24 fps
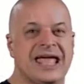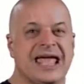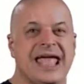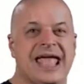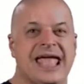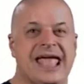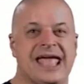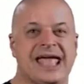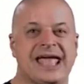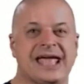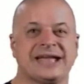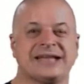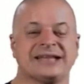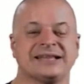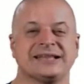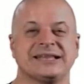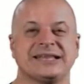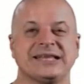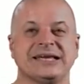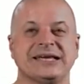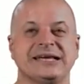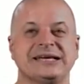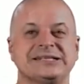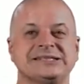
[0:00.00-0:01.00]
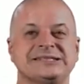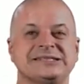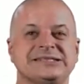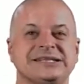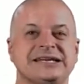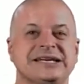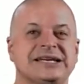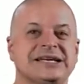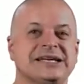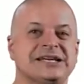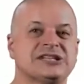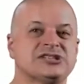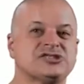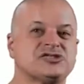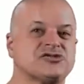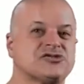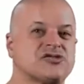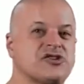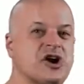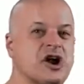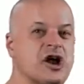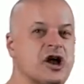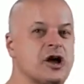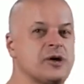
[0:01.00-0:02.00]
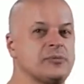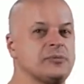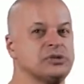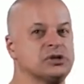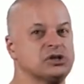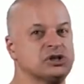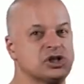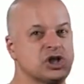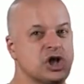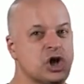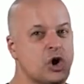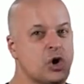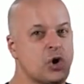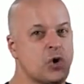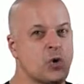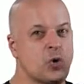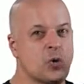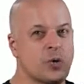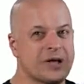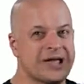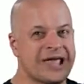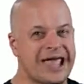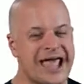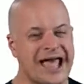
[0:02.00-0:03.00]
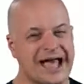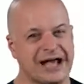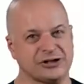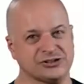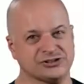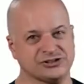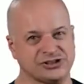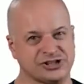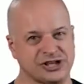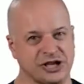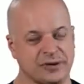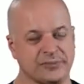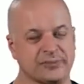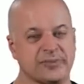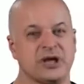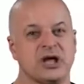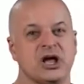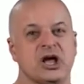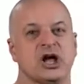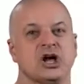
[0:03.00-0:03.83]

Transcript: And this is from low calcium.